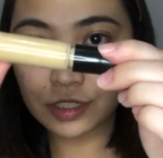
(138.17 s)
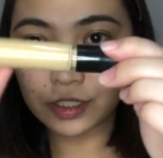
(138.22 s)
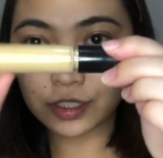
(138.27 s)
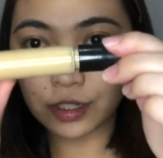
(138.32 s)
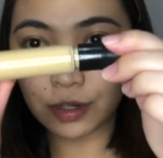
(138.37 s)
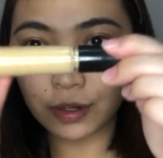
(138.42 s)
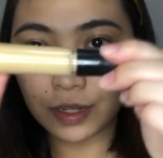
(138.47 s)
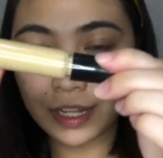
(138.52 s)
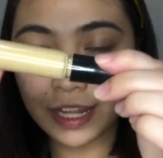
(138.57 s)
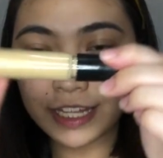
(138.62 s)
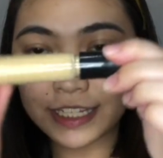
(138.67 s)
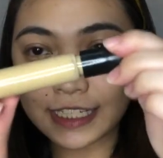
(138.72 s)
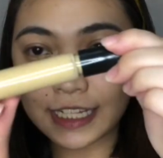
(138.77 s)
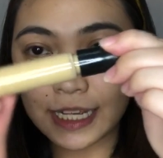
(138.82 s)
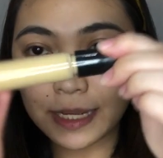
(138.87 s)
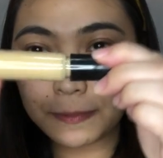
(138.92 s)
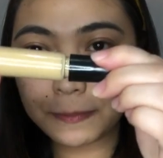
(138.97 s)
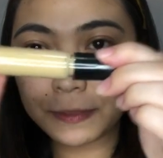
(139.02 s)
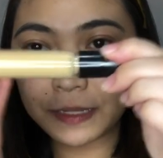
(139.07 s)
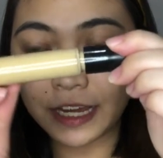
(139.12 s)
So let's
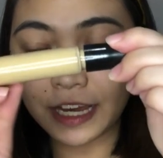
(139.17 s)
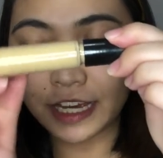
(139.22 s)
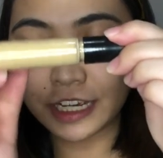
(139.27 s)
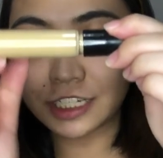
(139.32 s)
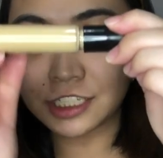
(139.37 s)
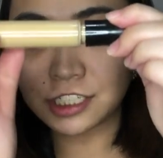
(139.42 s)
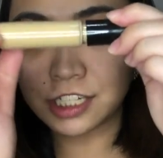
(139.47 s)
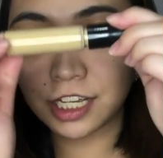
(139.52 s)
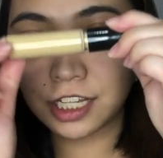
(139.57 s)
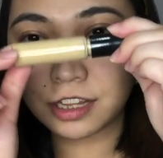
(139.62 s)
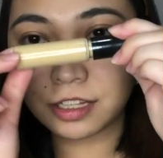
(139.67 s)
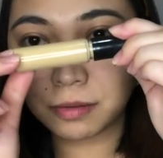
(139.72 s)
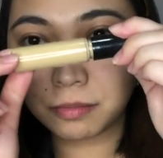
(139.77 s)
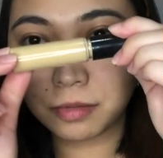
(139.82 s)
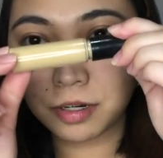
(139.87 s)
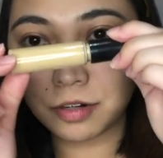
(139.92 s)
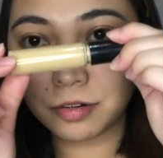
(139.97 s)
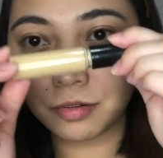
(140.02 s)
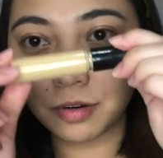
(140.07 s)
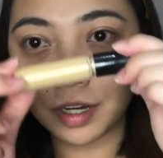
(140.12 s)
apply shade
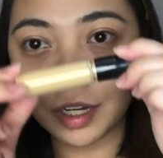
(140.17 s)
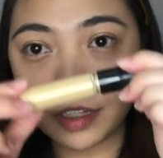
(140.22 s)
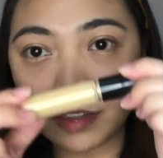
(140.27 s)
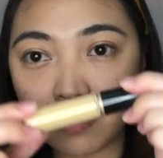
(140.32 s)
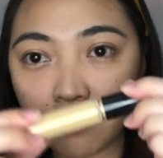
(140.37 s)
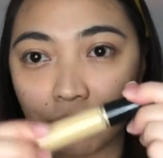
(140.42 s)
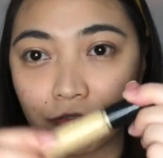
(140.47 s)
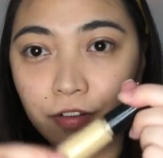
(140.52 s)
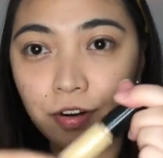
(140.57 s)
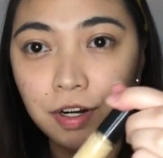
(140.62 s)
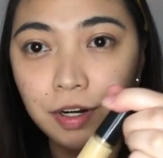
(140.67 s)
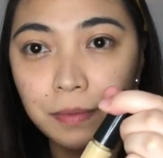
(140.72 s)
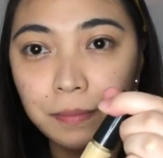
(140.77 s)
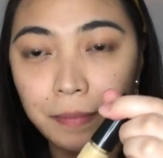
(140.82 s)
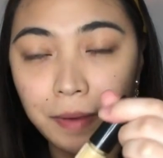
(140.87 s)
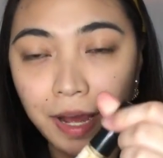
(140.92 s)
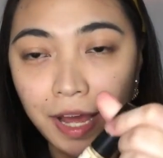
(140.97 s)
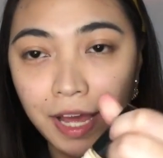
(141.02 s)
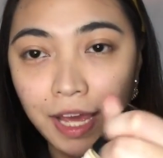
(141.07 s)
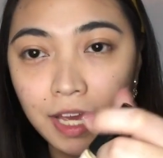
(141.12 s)
number 1 for
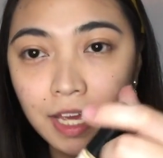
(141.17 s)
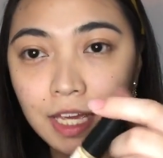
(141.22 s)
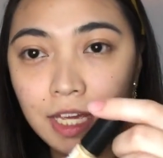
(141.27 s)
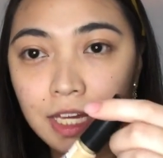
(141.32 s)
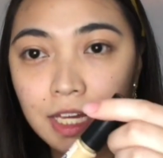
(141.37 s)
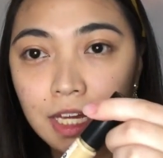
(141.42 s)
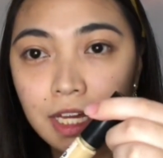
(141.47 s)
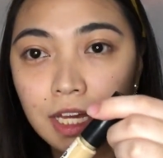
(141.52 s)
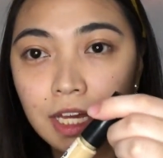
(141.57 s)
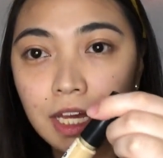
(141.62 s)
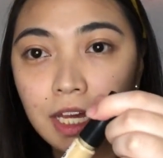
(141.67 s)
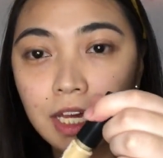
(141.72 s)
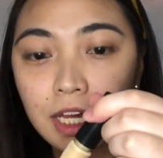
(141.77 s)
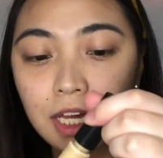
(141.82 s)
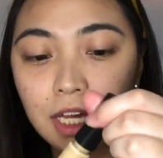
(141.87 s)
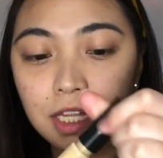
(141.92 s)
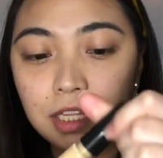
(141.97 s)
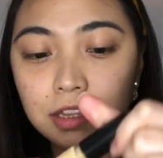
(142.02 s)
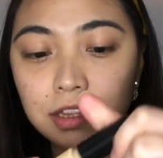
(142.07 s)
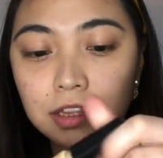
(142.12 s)
my
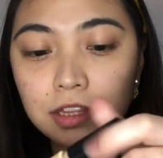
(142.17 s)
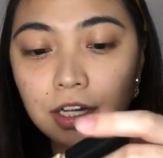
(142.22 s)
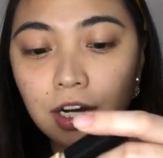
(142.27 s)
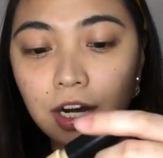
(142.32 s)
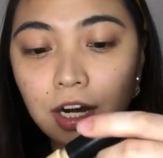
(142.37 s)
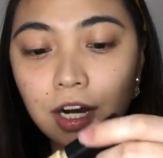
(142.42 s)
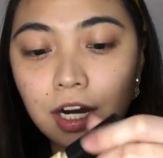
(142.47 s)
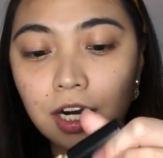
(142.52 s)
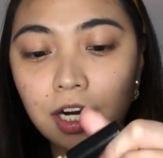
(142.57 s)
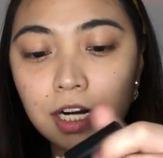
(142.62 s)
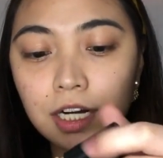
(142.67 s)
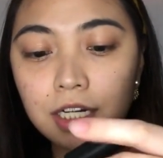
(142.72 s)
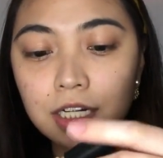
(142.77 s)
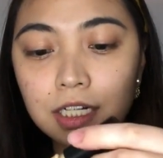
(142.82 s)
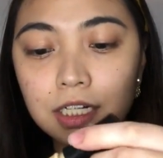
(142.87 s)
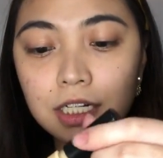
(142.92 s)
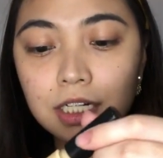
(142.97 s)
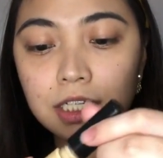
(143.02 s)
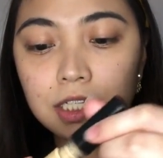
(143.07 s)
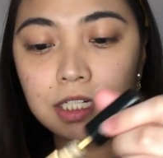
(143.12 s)
dark
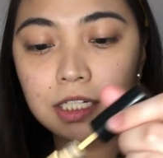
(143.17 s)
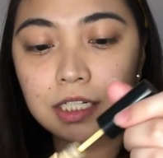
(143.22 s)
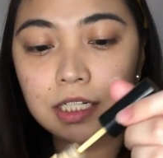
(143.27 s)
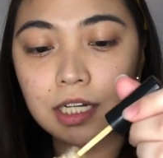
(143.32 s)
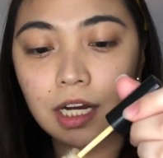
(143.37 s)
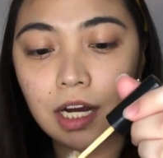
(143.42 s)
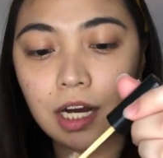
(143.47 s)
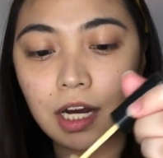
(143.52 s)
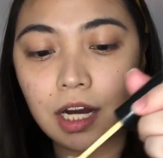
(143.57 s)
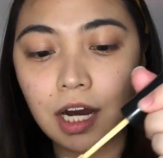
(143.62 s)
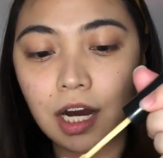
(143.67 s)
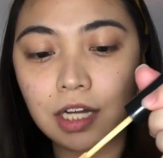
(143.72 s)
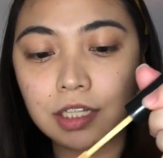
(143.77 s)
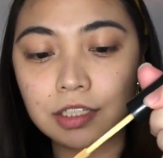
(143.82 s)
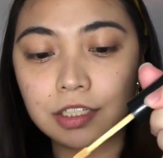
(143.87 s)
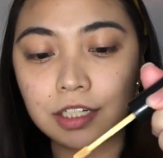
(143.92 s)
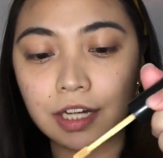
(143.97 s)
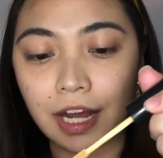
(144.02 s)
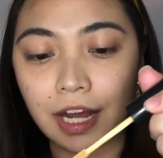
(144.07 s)
under